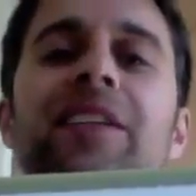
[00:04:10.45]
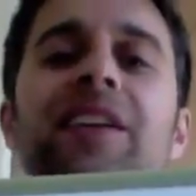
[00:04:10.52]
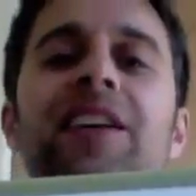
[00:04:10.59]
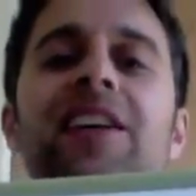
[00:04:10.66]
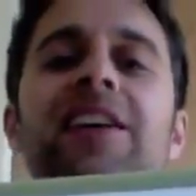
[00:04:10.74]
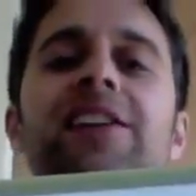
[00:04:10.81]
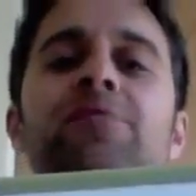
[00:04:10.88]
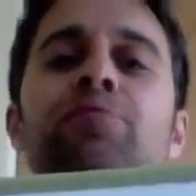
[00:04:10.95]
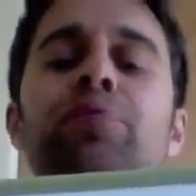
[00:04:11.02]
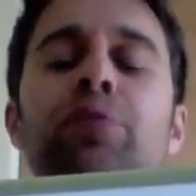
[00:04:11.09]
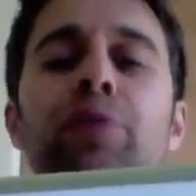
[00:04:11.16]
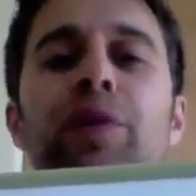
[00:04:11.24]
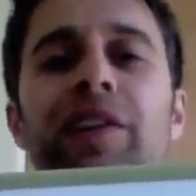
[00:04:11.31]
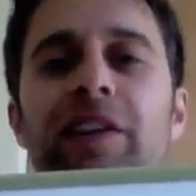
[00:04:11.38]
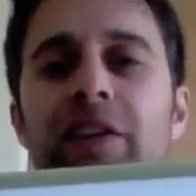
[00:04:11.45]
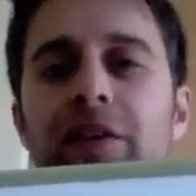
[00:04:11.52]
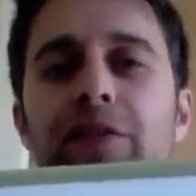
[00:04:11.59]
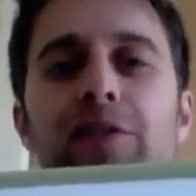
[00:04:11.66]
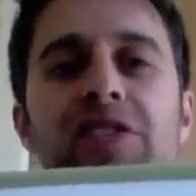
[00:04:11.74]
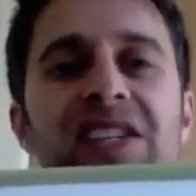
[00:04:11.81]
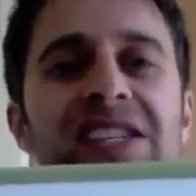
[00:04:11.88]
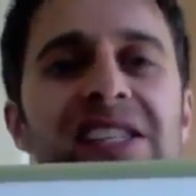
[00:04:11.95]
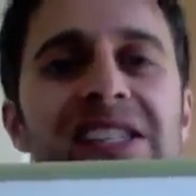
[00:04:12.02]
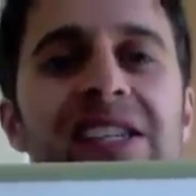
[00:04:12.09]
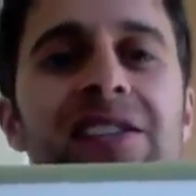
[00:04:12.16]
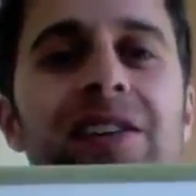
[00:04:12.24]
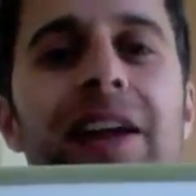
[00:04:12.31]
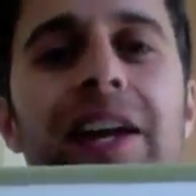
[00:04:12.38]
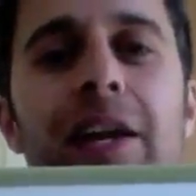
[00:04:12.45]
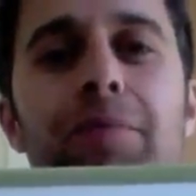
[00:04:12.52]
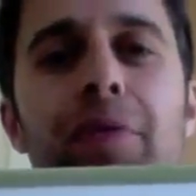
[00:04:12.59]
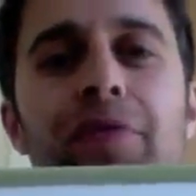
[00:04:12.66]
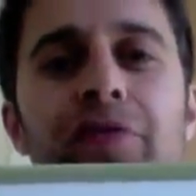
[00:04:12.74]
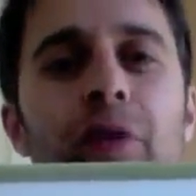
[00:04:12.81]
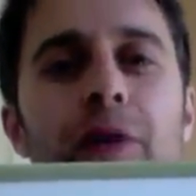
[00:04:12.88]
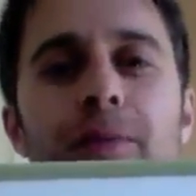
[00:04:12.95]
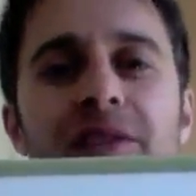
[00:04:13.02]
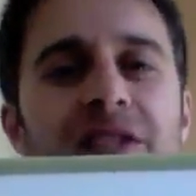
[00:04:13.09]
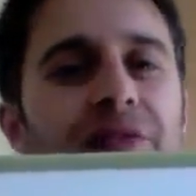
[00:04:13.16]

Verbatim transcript: The key is brilliant. If you see a scintillating performance,